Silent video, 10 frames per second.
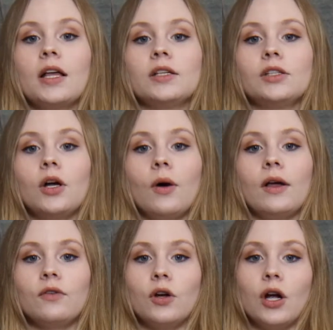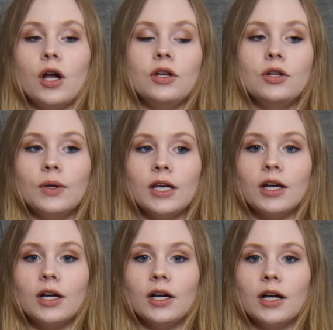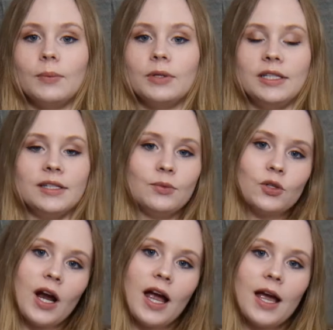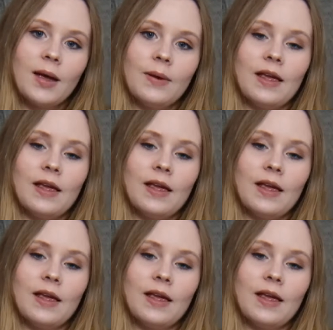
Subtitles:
So if you're new here, please subscribe.